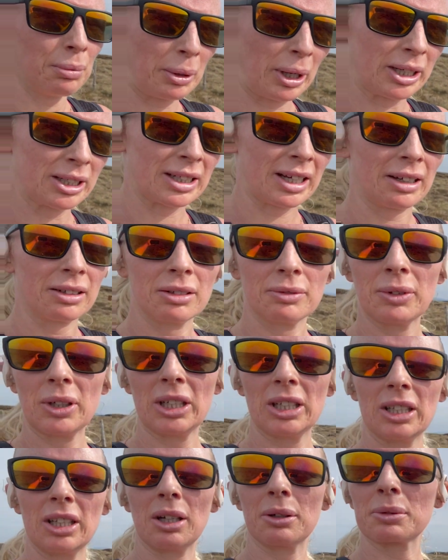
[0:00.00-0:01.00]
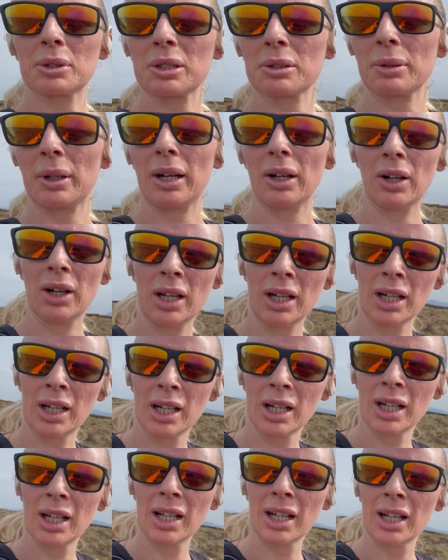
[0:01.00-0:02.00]
and down, and running the ups as well,
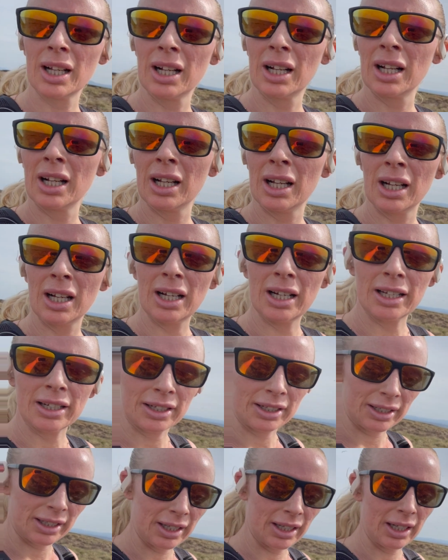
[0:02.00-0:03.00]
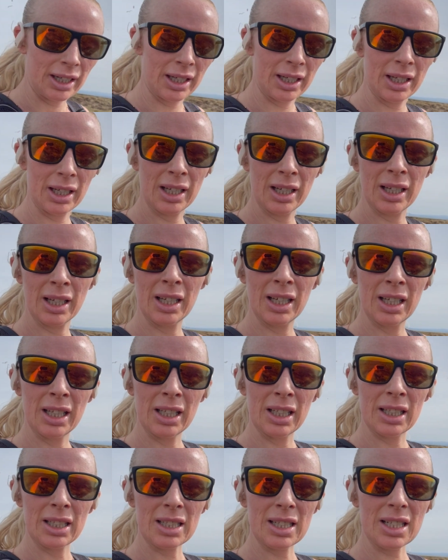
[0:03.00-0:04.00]
and
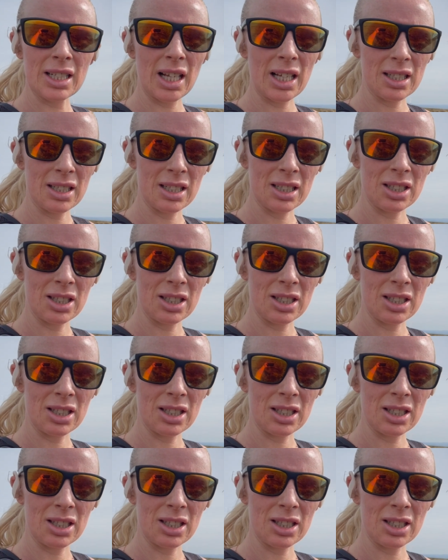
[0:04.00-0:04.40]
disaster